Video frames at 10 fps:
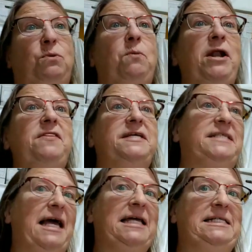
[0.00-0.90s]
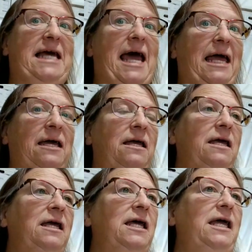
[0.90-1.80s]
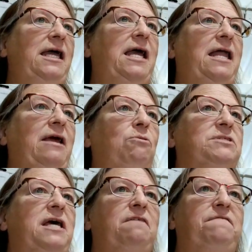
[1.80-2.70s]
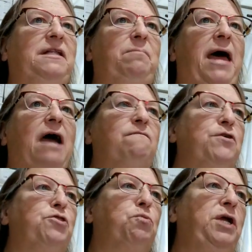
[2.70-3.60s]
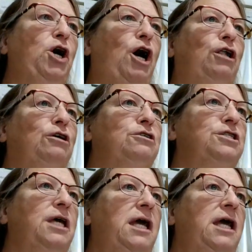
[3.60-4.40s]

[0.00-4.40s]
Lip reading: We went on the second day, and it was like fill a bag for $3.